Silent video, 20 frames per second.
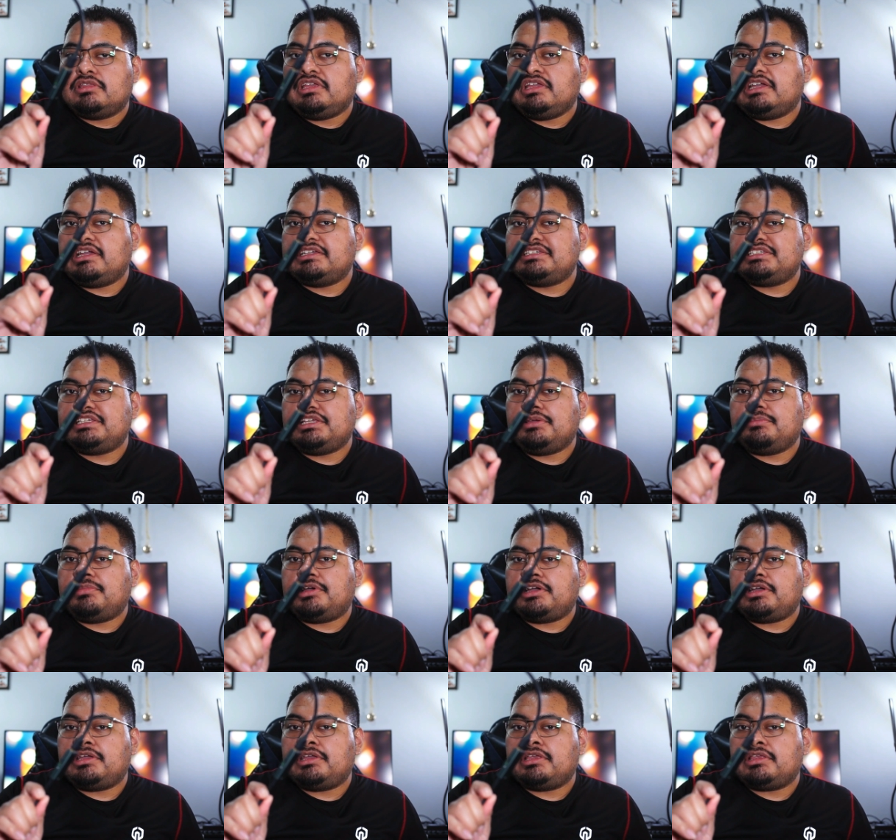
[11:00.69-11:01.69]

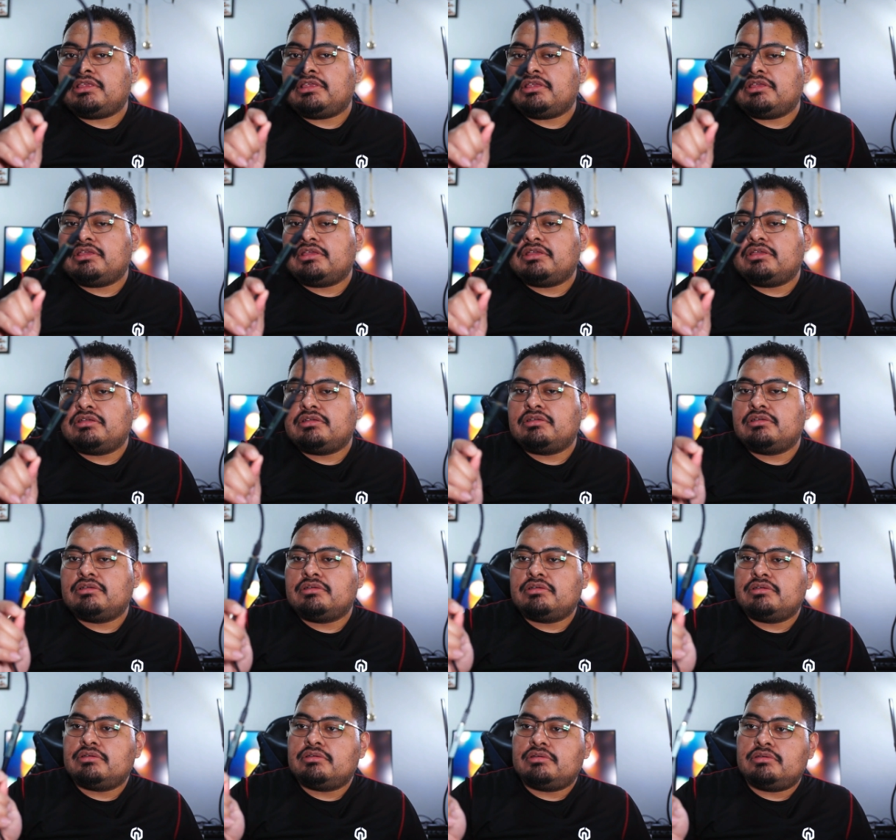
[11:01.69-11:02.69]
HDMI
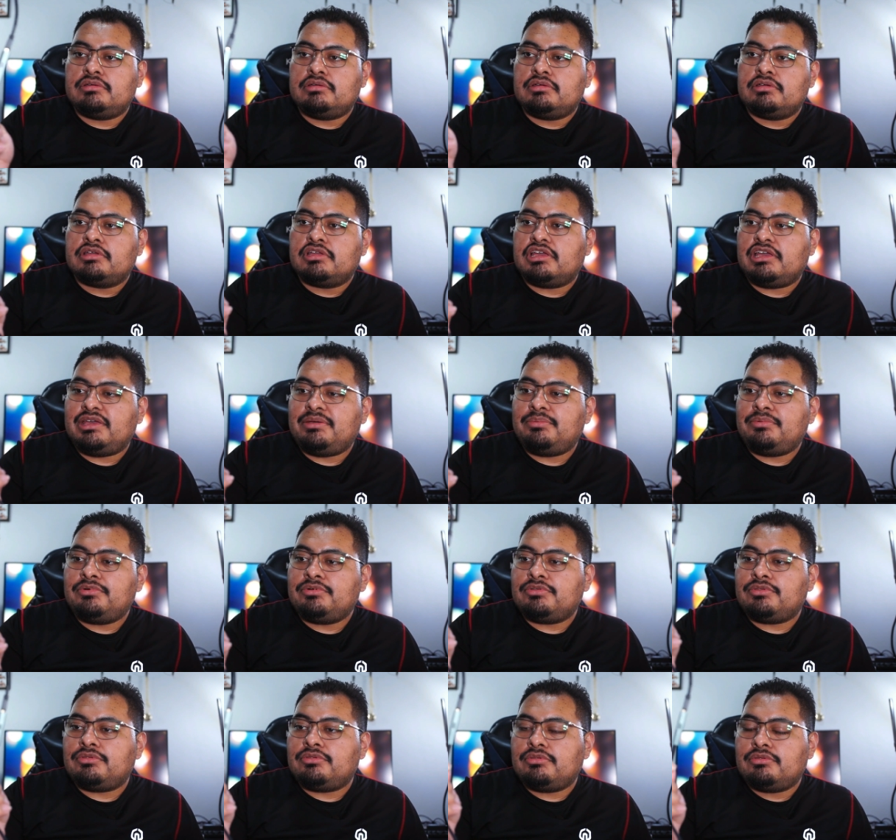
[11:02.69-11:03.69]

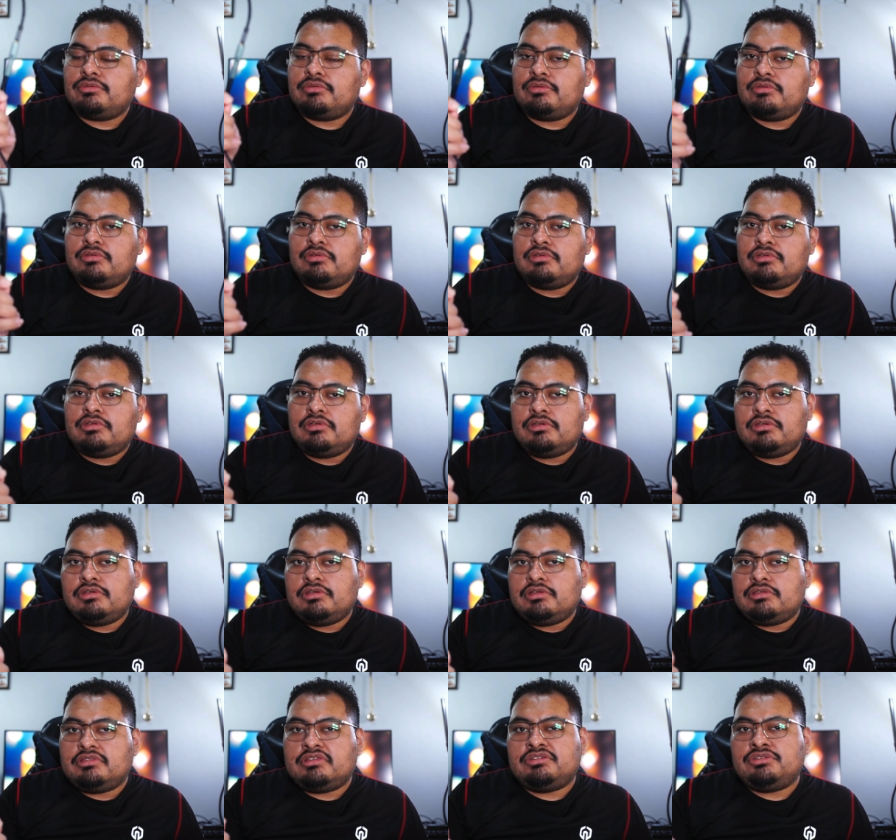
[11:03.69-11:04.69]
cable
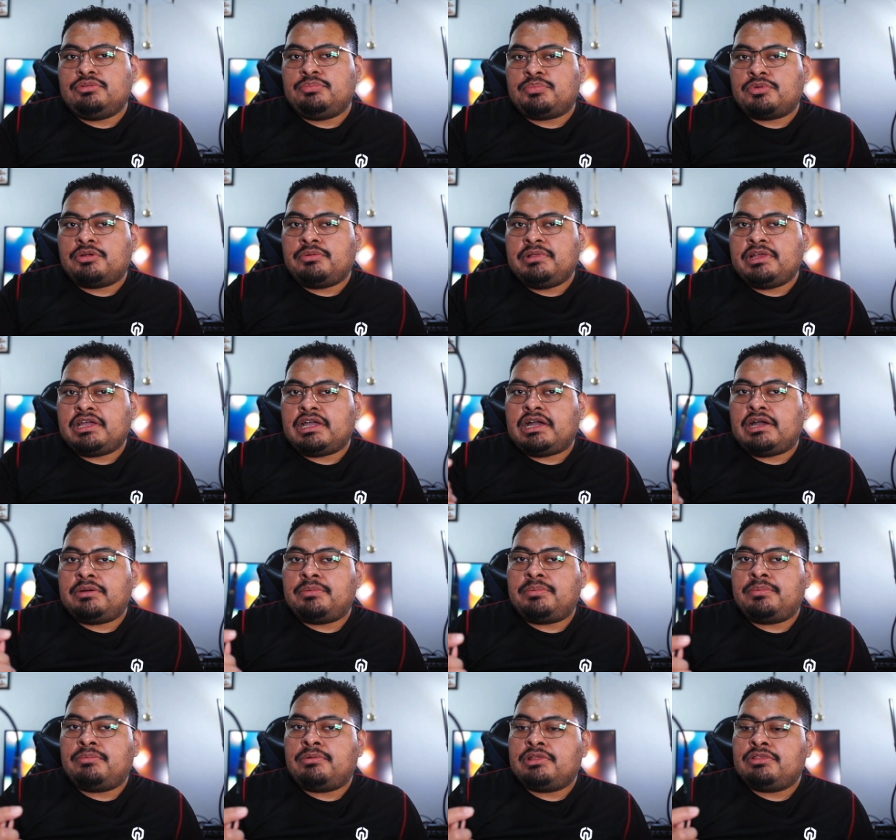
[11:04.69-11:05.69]
now you probably
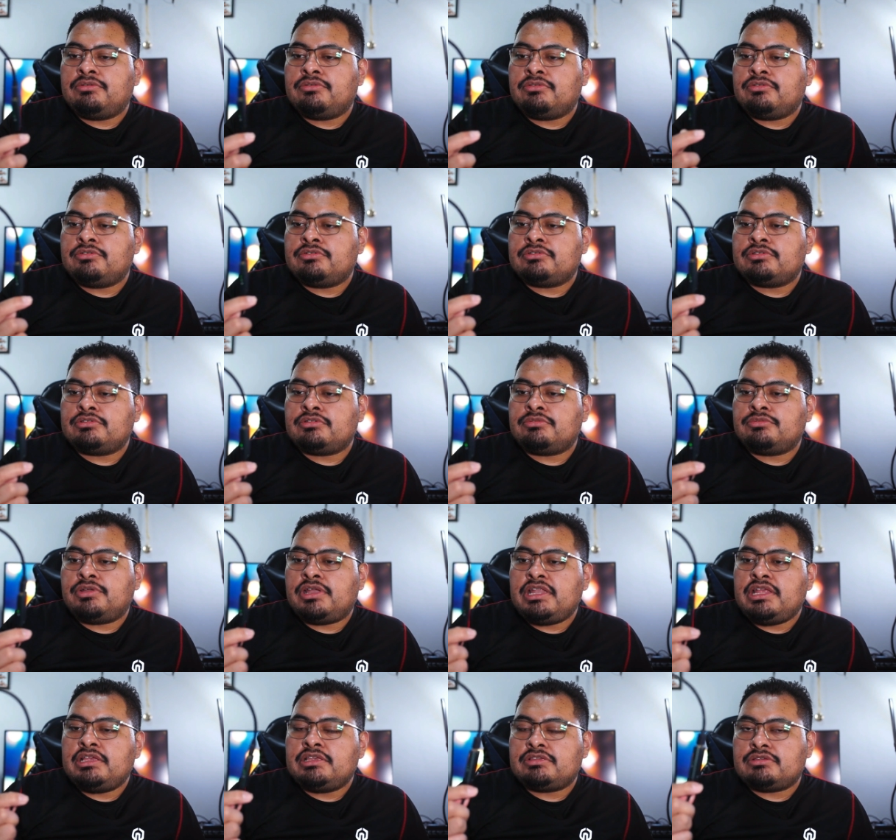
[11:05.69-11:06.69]
have one of those
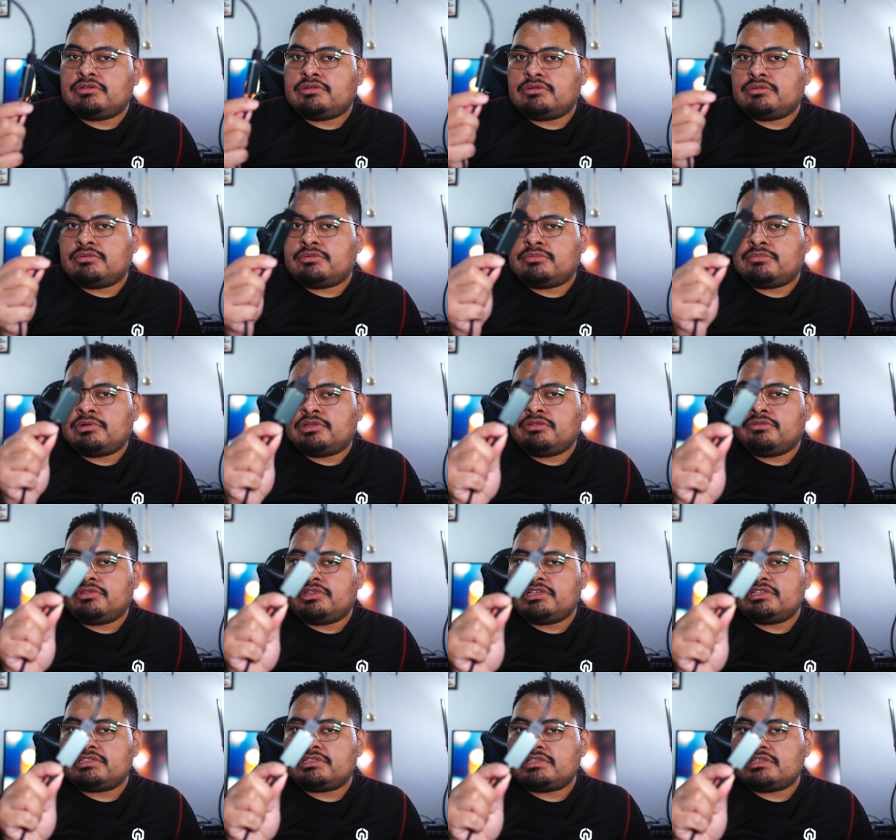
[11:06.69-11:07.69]
already so one of
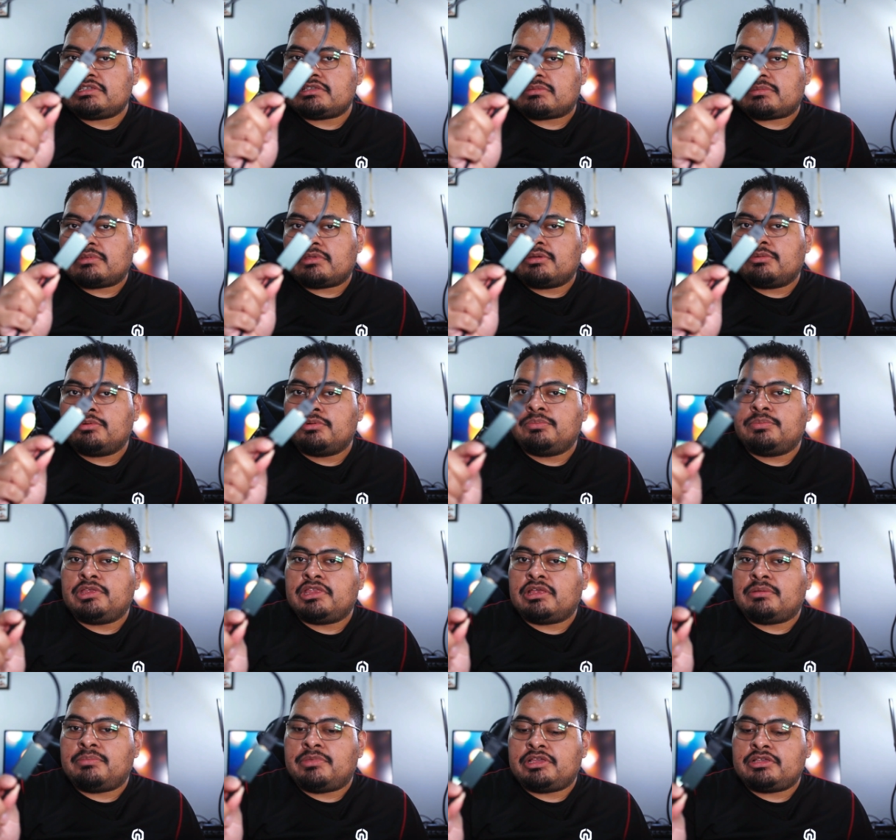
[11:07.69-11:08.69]
these is would be
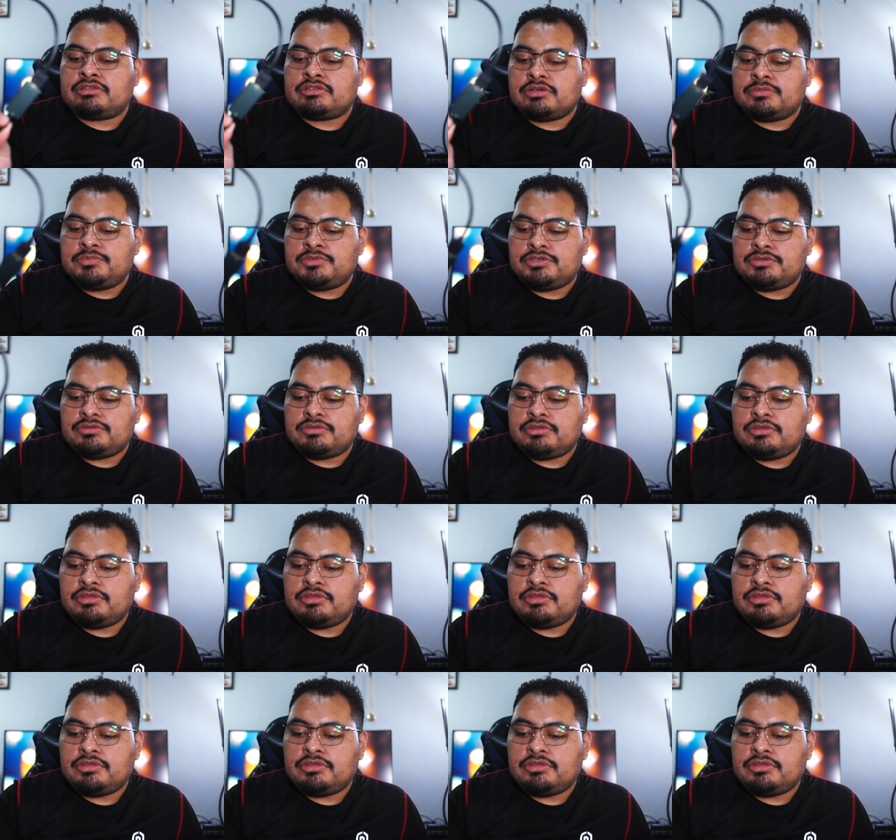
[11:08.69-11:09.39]
the best option